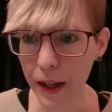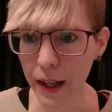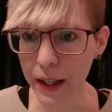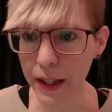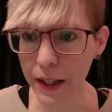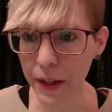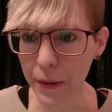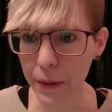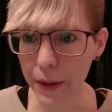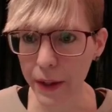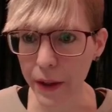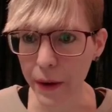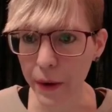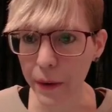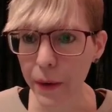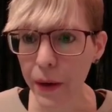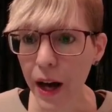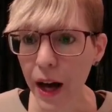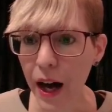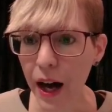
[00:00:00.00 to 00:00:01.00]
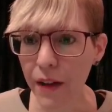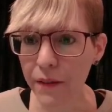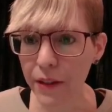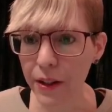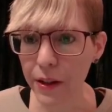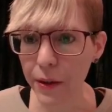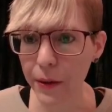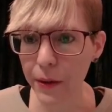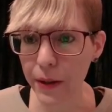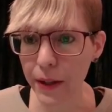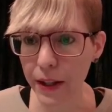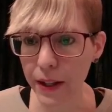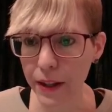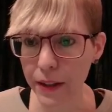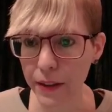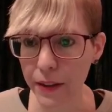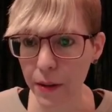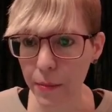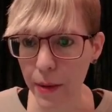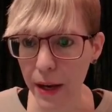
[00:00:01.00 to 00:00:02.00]
And here we go. I've
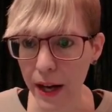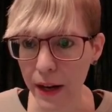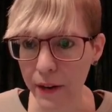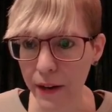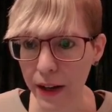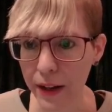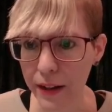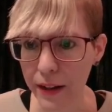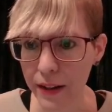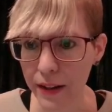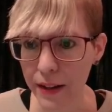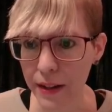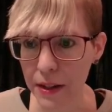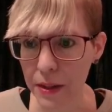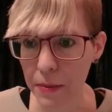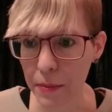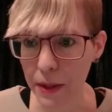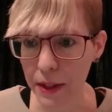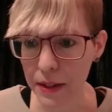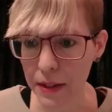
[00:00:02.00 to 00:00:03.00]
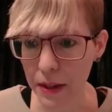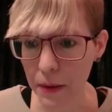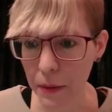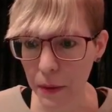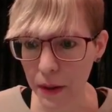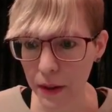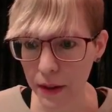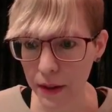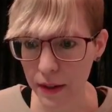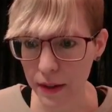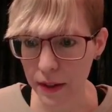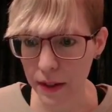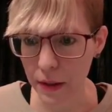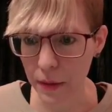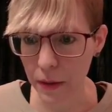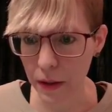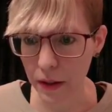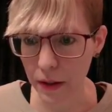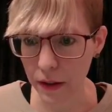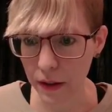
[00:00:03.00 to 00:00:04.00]
included the background in this because I wanted to
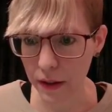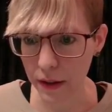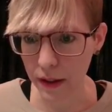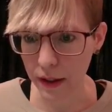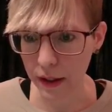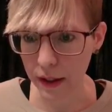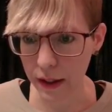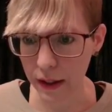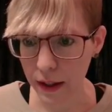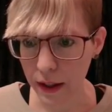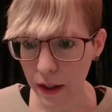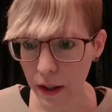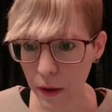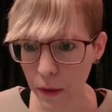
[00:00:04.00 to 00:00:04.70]
see what it looked like